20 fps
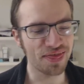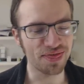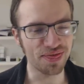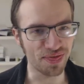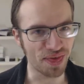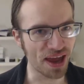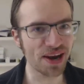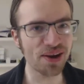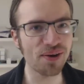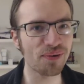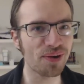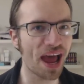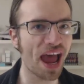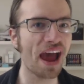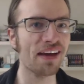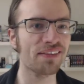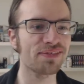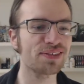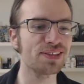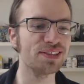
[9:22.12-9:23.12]
they don't
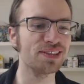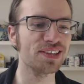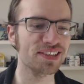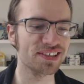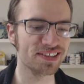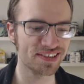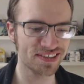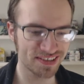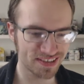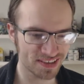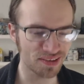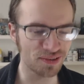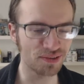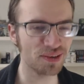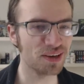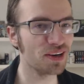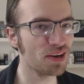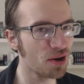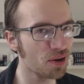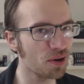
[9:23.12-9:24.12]
have to just
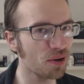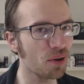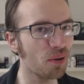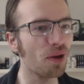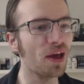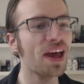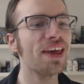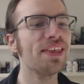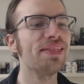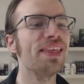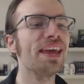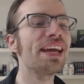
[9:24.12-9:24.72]
go, no, no, no,